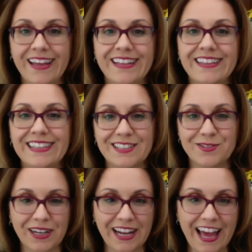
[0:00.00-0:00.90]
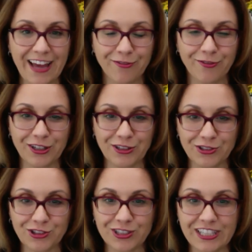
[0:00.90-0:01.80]
This is what I have for you
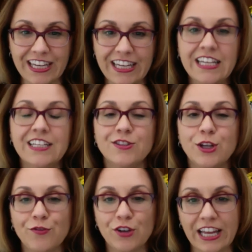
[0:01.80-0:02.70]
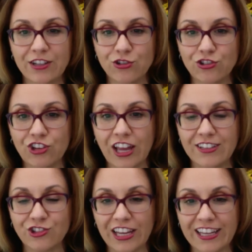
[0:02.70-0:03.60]
today. Don't forget to
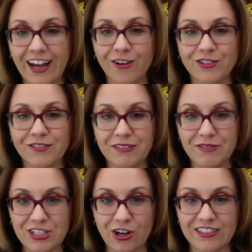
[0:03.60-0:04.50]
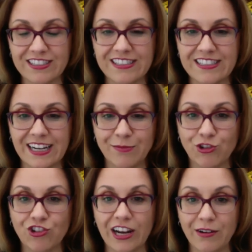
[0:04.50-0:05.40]
check out the resources that I'm
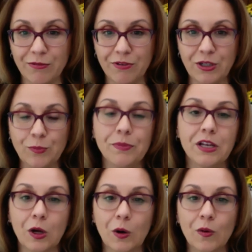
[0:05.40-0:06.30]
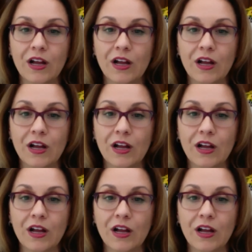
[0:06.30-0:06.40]
sharing with you below.